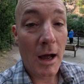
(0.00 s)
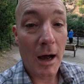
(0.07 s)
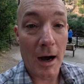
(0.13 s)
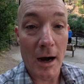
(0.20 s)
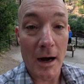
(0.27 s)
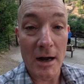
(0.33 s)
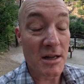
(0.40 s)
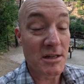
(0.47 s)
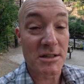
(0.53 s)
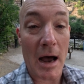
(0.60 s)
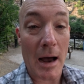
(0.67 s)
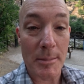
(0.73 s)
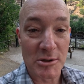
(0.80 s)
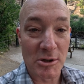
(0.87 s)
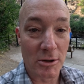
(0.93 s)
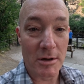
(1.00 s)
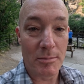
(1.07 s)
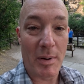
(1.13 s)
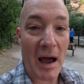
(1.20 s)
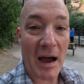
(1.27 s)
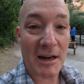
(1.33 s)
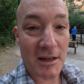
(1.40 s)
It's absolutely
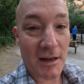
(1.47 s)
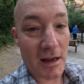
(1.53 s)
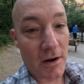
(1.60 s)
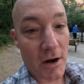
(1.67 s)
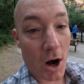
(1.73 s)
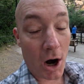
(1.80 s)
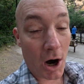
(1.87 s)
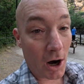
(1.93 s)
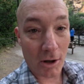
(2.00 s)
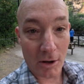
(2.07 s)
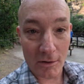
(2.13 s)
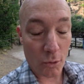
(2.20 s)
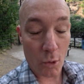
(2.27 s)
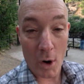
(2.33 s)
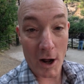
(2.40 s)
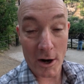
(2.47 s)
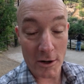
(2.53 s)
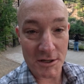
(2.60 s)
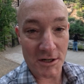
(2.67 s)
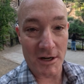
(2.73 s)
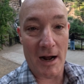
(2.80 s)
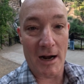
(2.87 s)
packed in all of
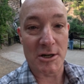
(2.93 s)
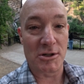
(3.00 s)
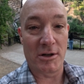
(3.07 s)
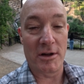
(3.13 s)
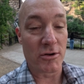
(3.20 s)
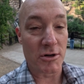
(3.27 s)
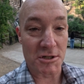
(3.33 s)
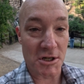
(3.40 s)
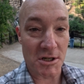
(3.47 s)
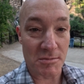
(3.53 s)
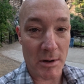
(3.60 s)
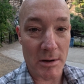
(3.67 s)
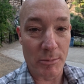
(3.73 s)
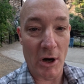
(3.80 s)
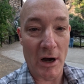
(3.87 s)
Waterton actually. There's just people